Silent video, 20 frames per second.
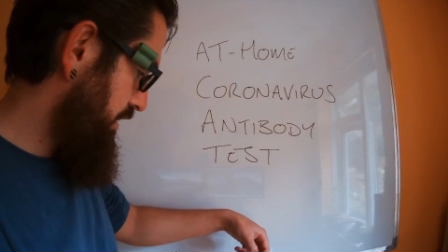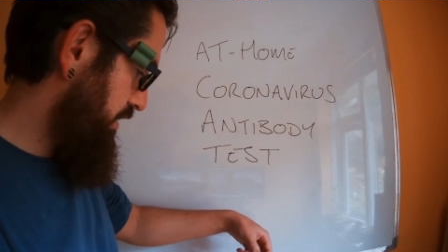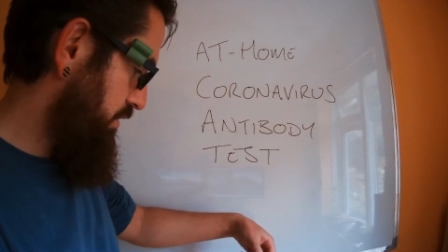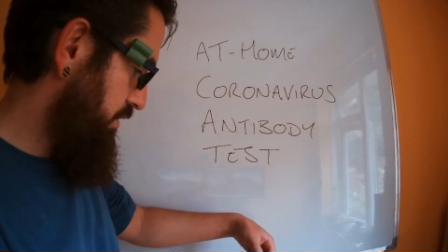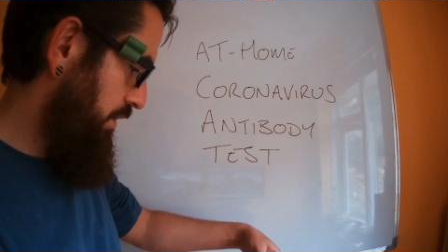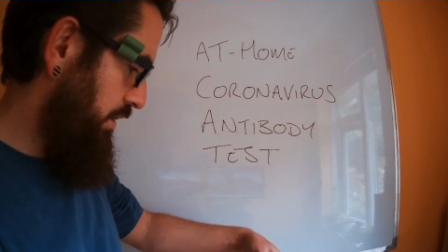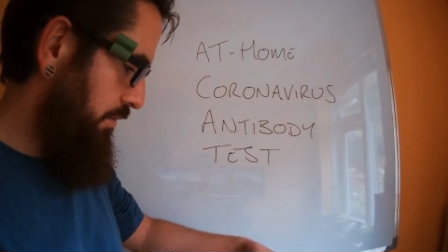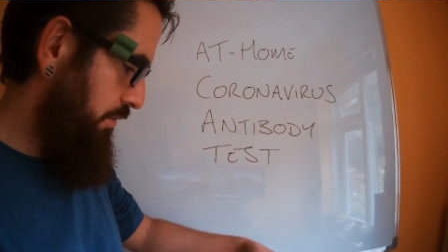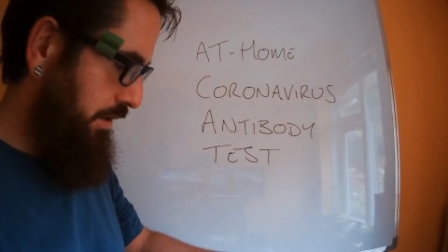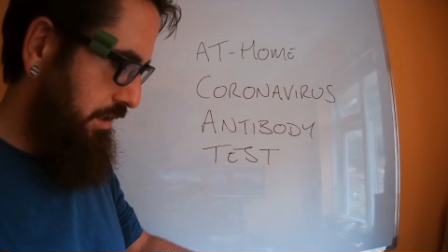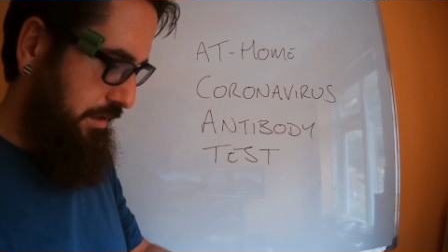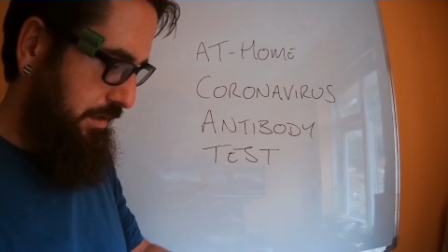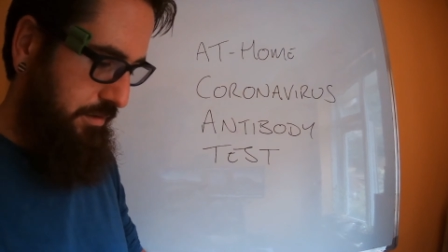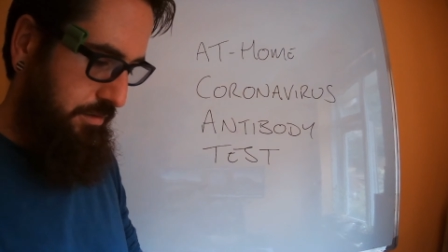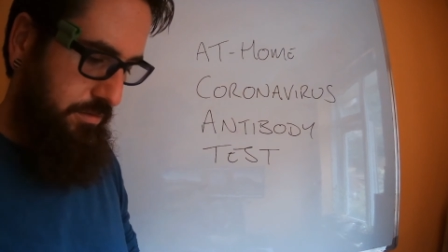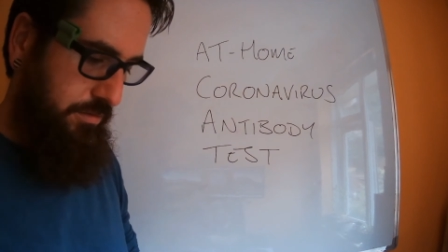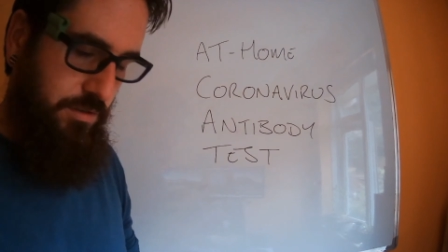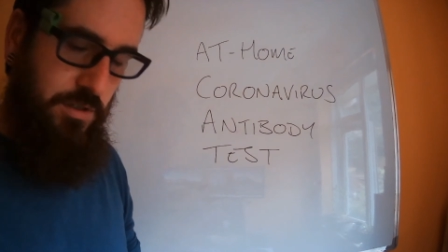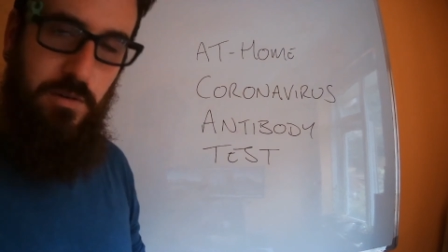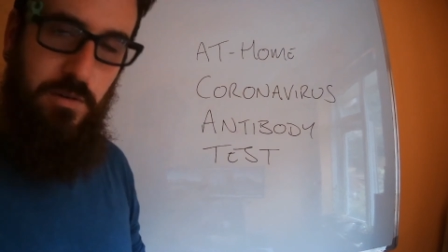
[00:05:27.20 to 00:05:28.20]
quite a while,
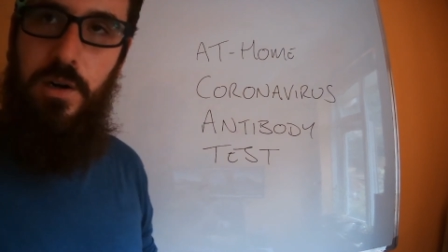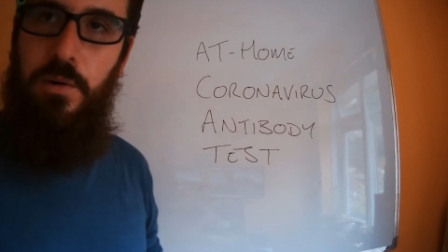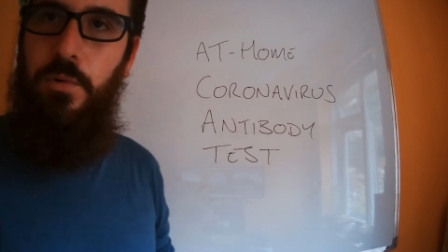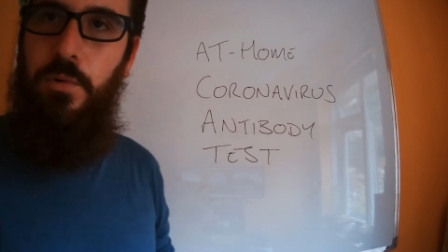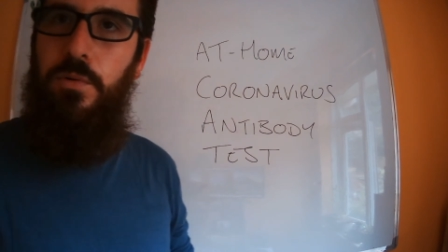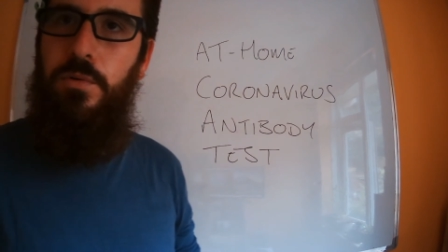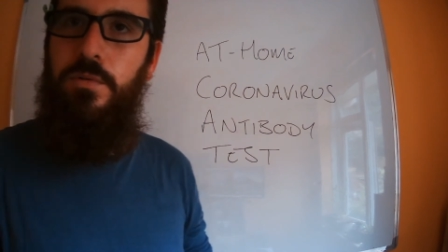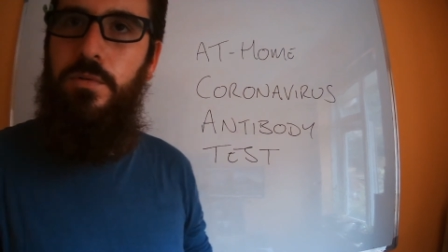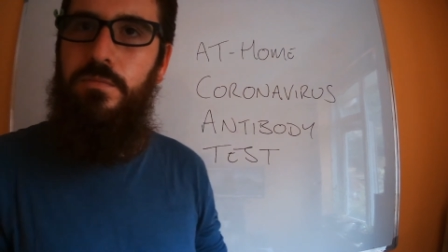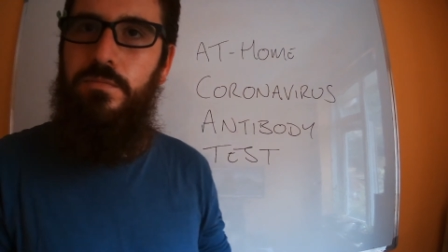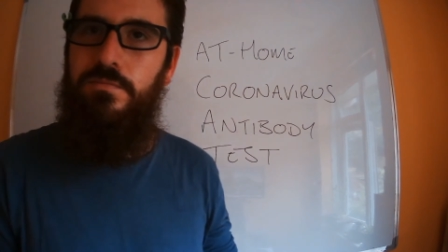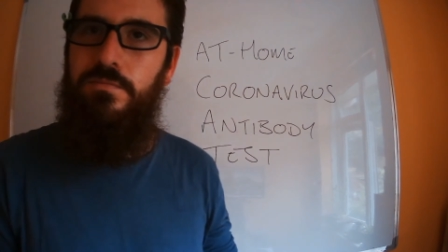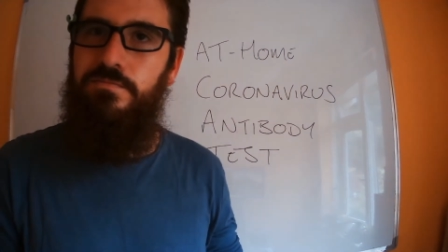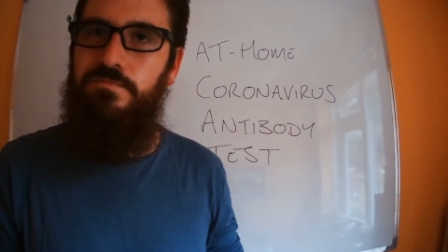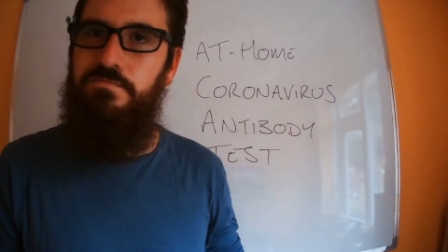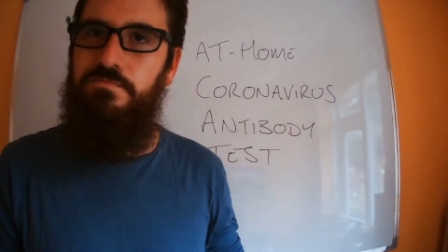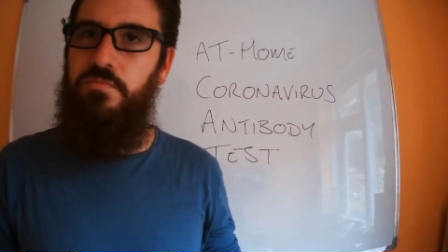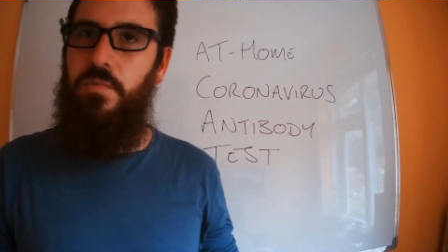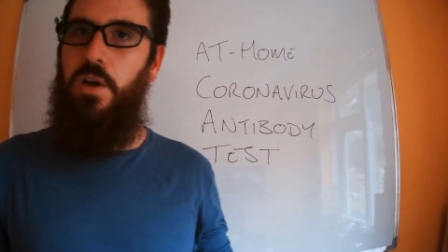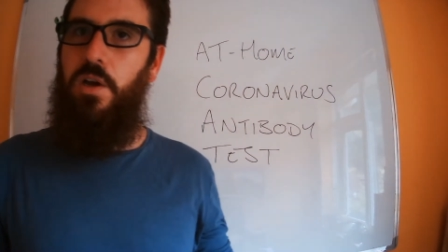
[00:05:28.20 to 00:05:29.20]
so I will
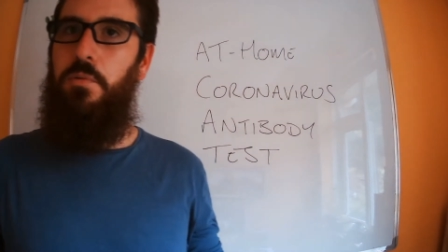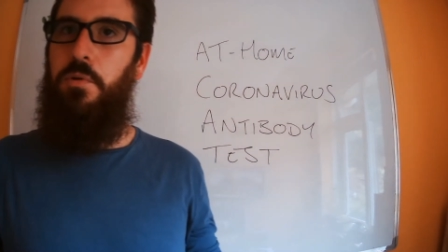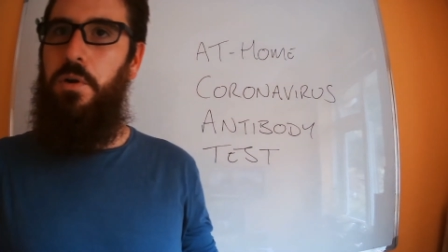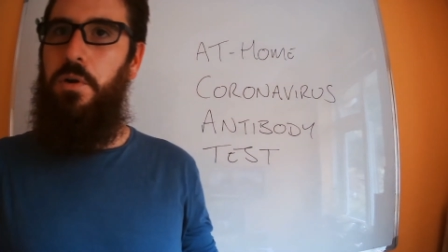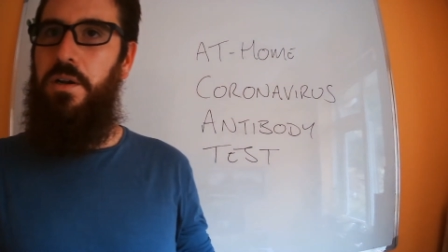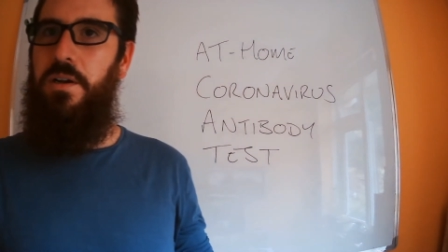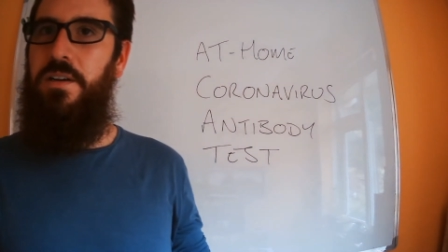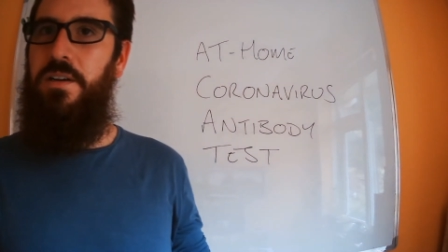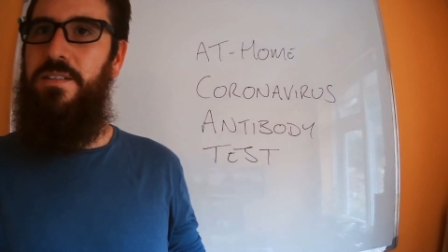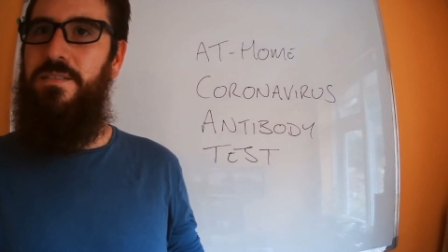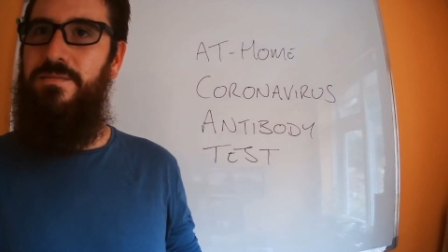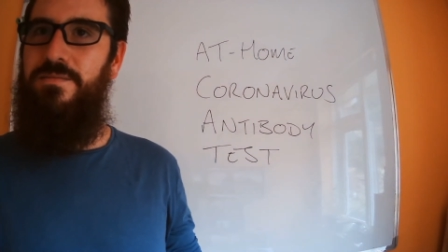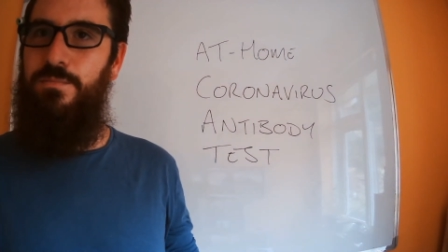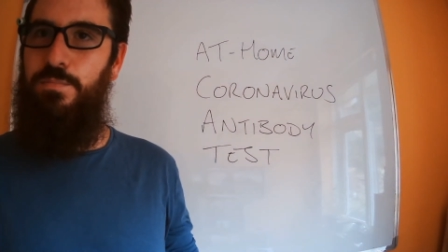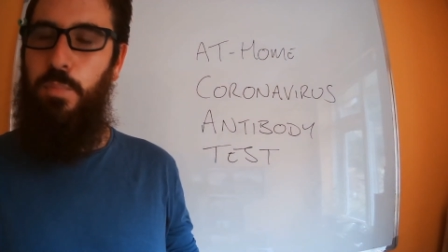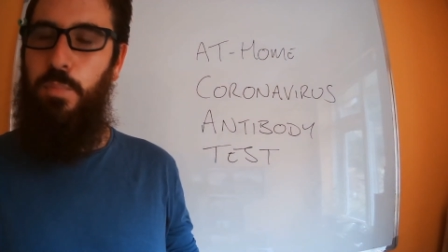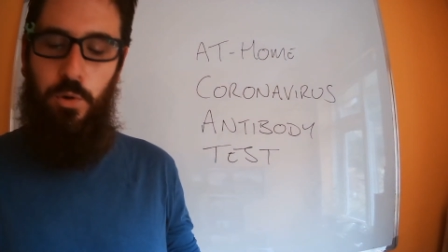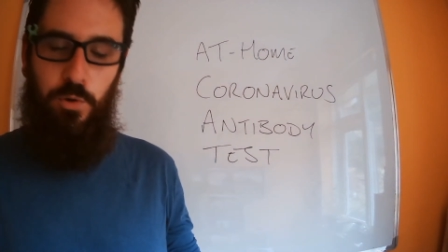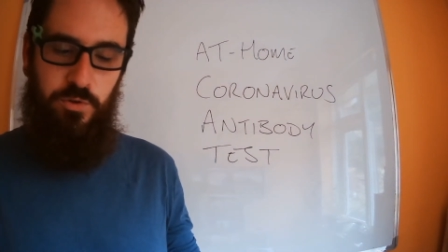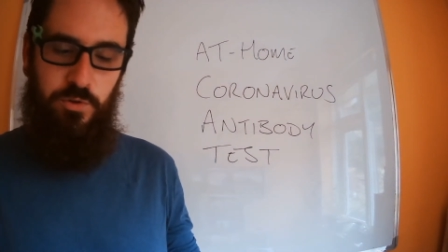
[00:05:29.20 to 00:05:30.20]

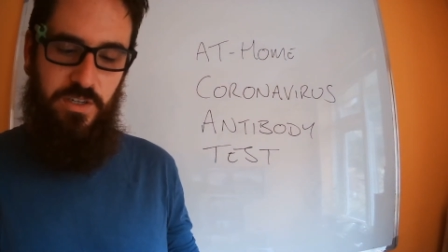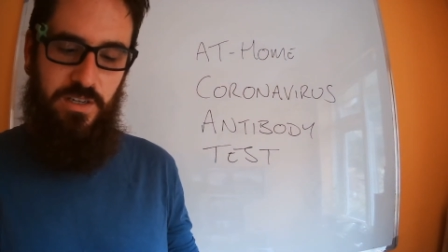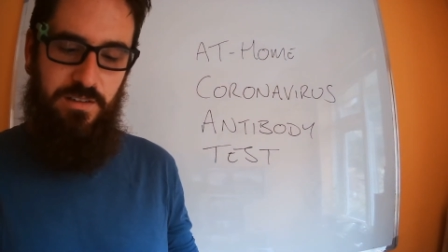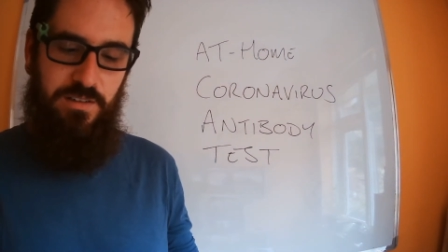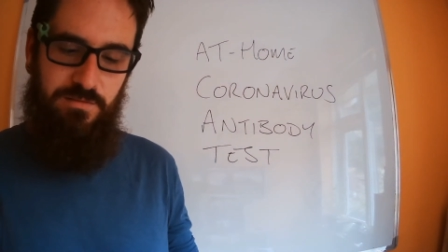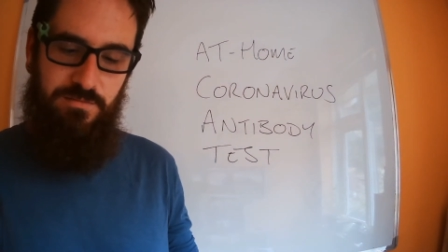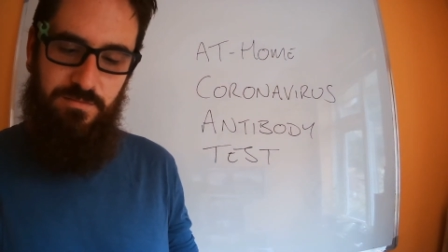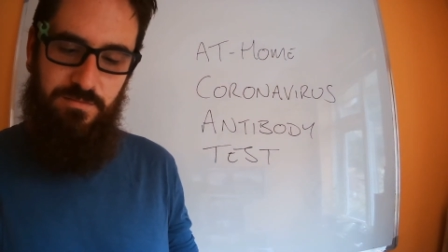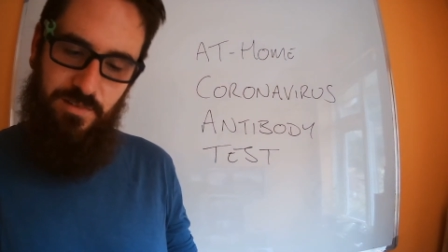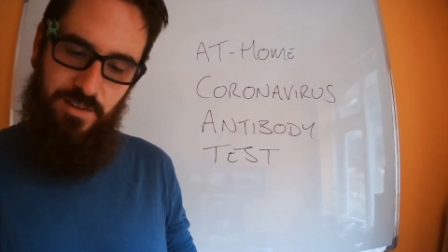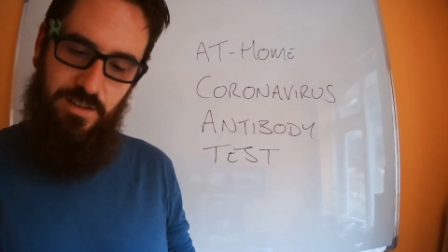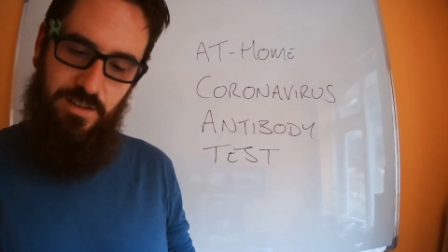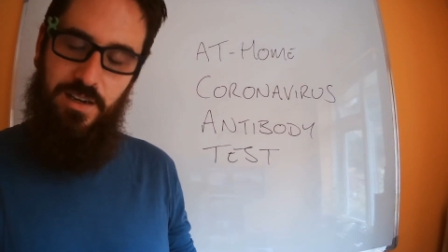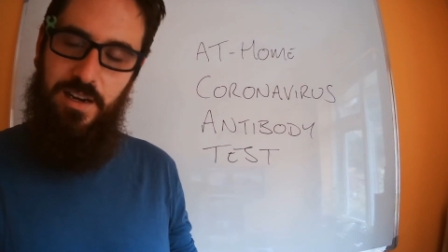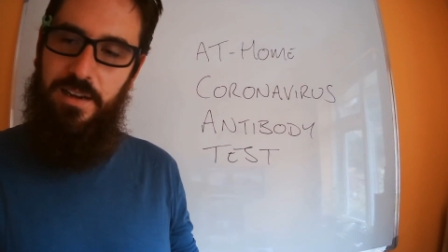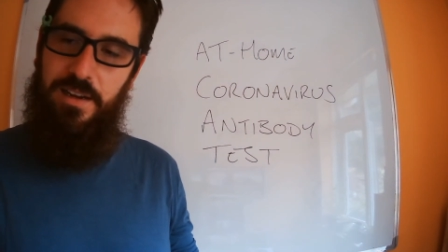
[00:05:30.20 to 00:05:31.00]
pause it and